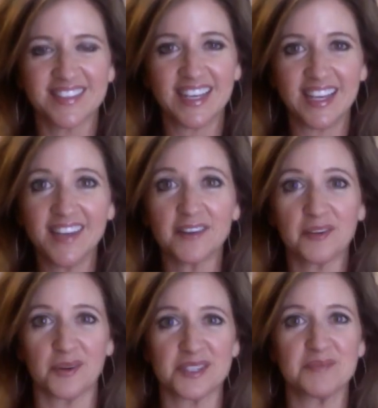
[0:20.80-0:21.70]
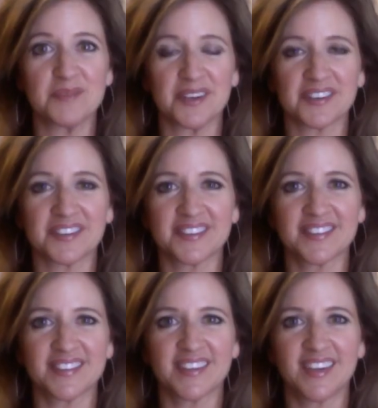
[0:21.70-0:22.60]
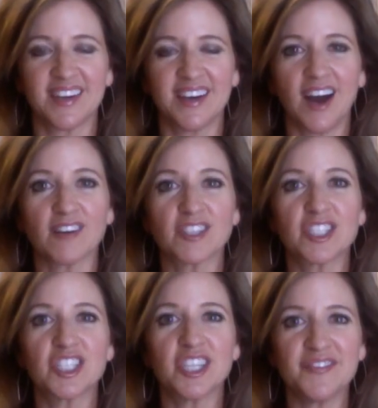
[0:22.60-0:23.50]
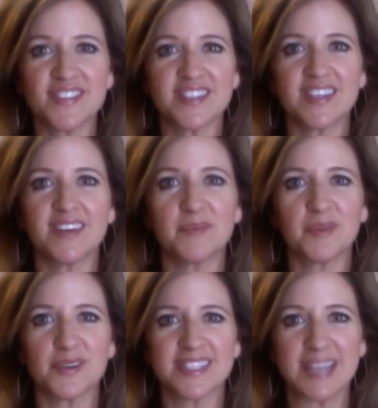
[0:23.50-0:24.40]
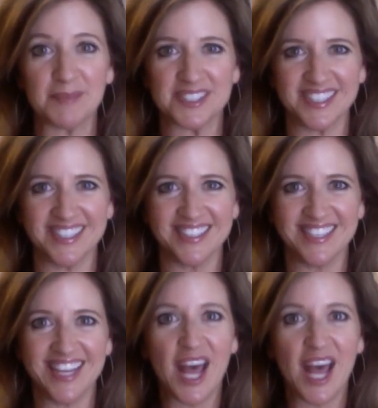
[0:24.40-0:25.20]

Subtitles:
in A Course in Miracles are shifts in perception.